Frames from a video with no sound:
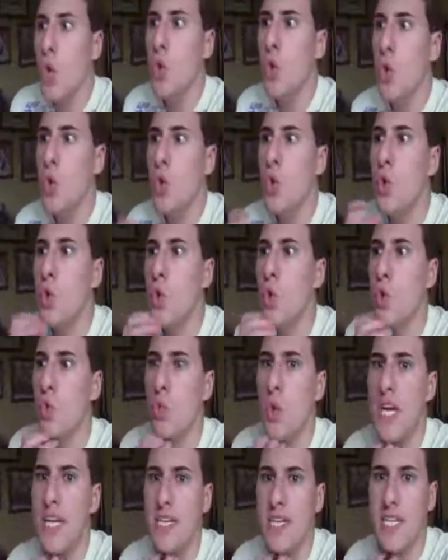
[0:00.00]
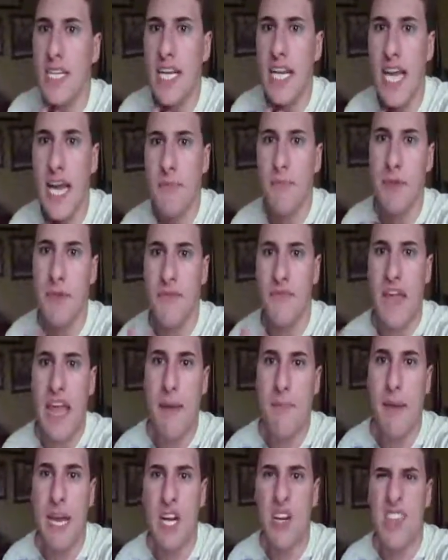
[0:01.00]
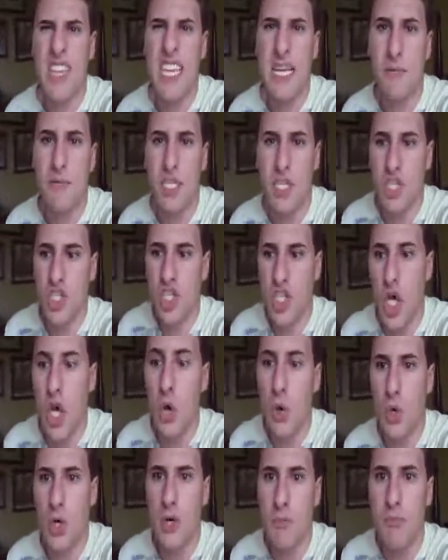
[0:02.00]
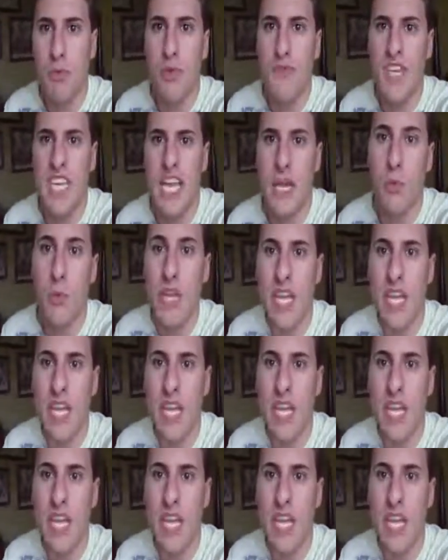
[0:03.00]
ooh, what type of vampire-themed show or movie can